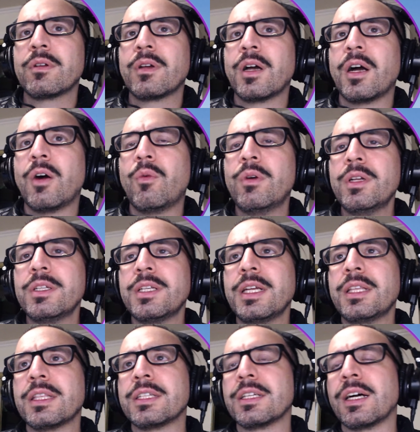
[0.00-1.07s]
I want to take
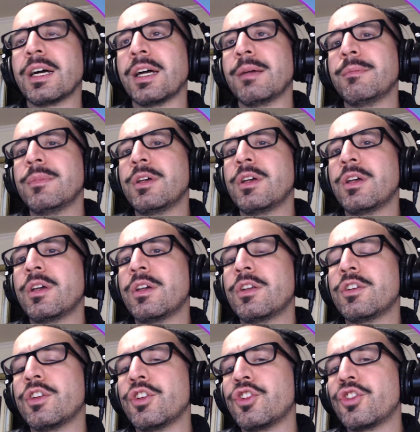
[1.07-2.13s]
the time
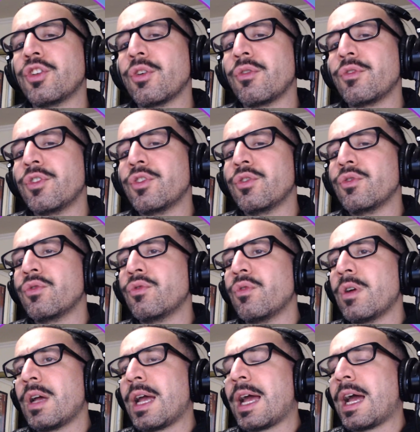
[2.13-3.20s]
to show you
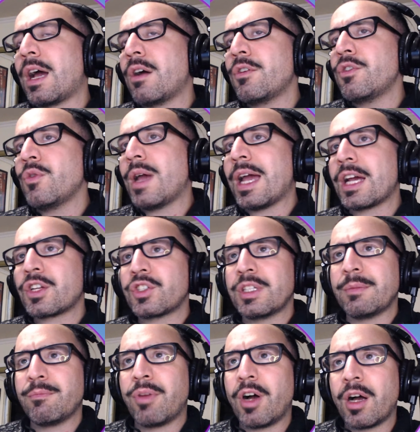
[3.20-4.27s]
how you actually
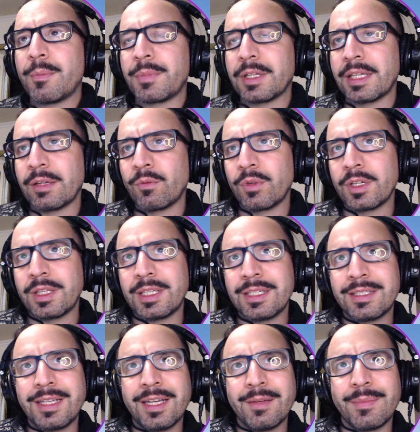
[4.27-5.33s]
populate one of these
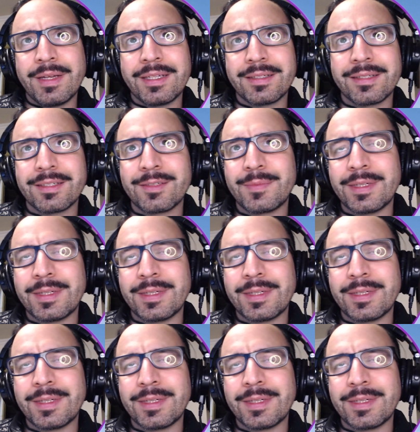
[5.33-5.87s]
databases,